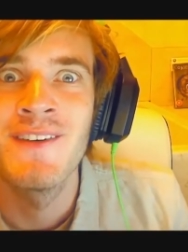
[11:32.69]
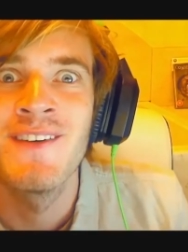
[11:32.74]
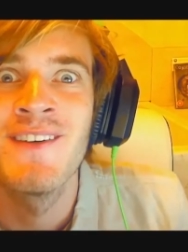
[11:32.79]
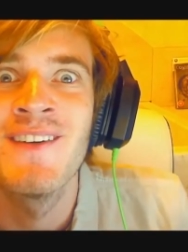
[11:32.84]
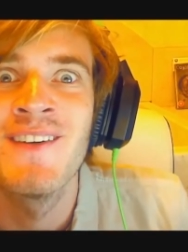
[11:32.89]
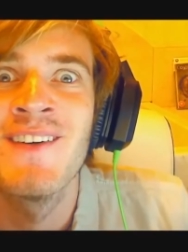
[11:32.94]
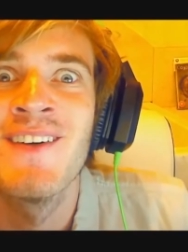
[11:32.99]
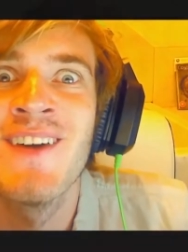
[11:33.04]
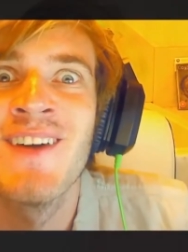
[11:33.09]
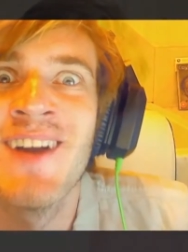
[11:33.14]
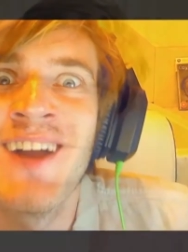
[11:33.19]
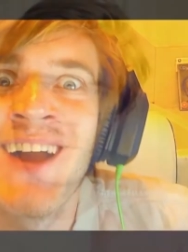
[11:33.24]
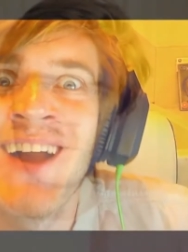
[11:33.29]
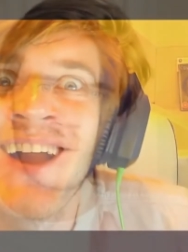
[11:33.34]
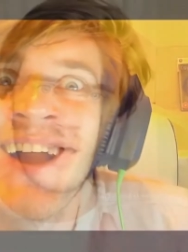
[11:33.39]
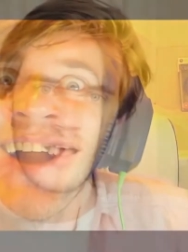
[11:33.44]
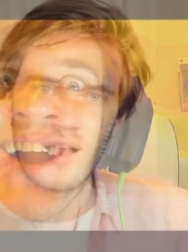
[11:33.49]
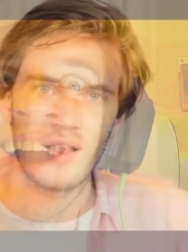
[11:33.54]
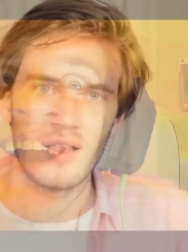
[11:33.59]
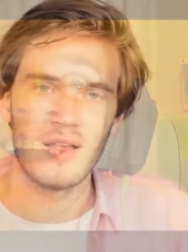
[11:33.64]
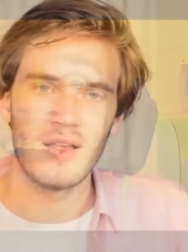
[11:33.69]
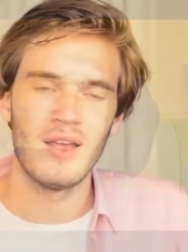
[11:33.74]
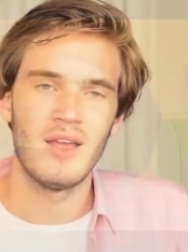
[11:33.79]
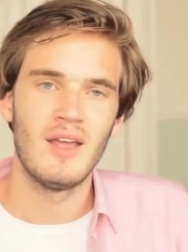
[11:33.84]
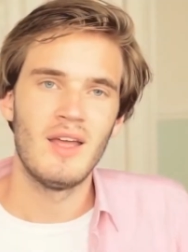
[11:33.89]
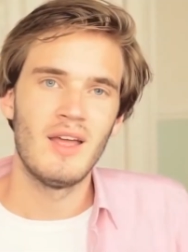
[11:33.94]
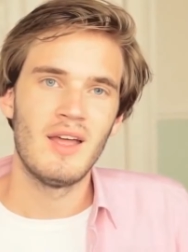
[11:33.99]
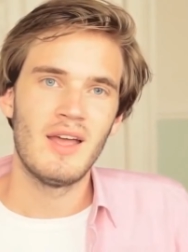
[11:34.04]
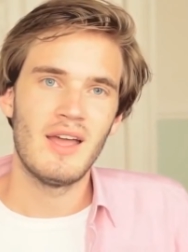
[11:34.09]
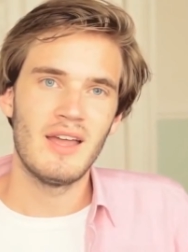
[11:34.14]
and not long ago,
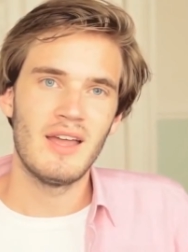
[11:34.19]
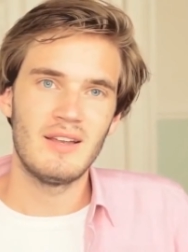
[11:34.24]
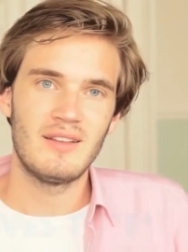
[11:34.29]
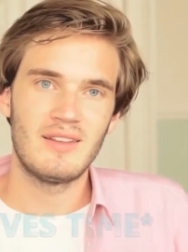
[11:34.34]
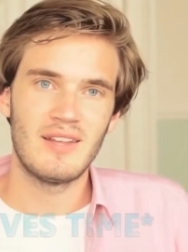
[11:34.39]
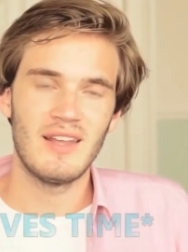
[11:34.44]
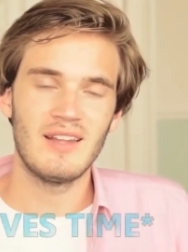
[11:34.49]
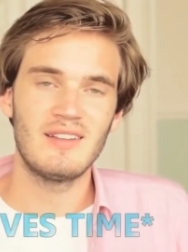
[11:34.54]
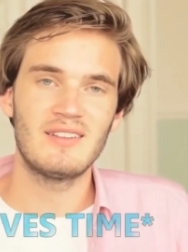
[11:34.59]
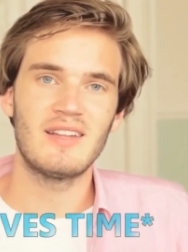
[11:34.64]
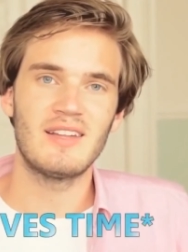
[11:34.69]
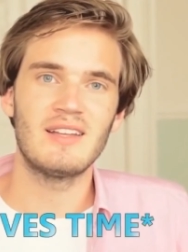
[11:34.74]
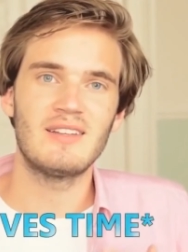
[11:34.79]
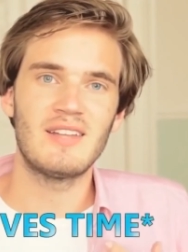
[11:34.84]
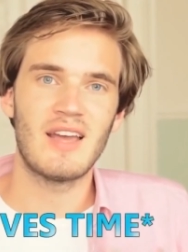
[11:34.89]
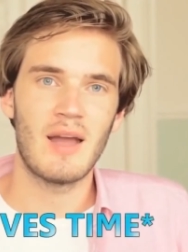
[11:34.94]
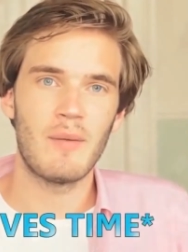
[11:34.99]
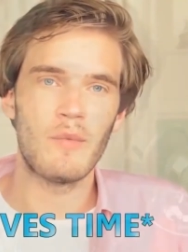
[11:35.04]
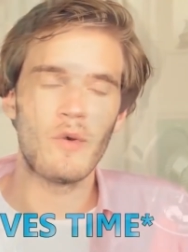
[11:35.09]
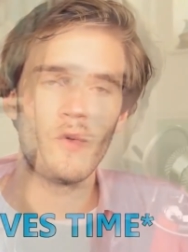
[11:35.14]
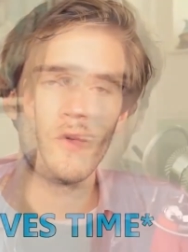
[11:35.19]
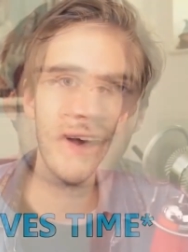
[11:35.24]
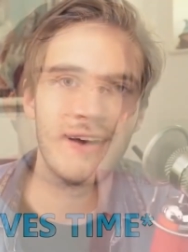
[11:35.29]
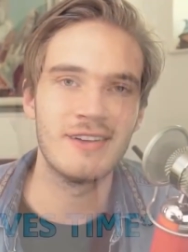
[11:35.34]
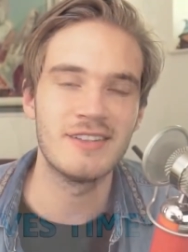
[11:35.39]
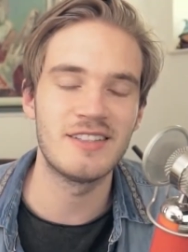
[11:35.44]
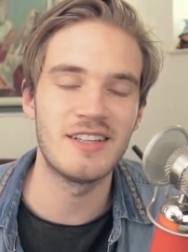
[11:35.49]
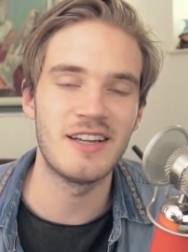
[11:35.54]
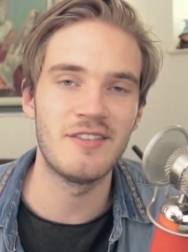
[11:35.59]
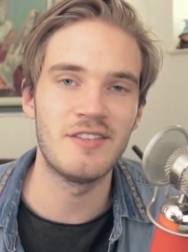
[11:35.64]
Charity Water, and
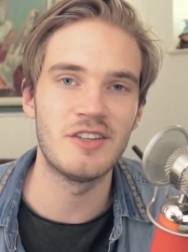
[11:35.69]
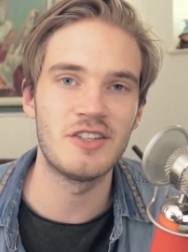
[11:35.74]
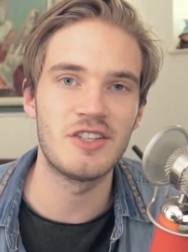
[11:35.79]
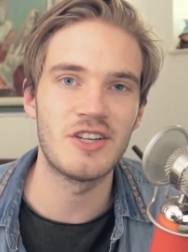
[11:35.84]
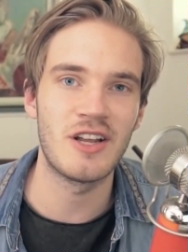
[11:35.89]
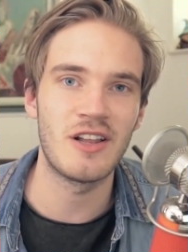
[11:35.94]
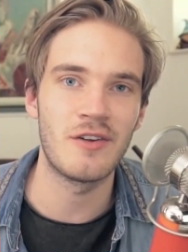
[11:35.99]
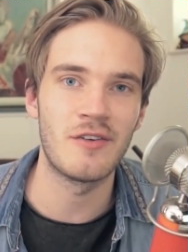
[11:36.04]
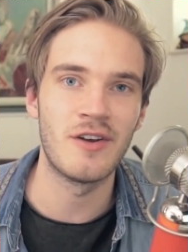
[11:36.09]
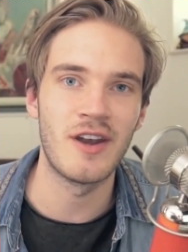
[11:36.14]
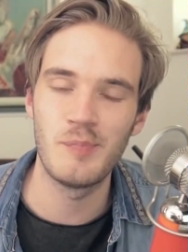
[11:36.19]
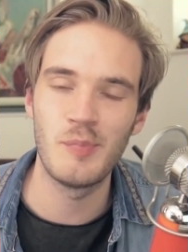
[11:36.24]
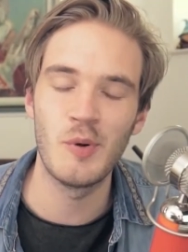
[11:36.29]
now Save the Children.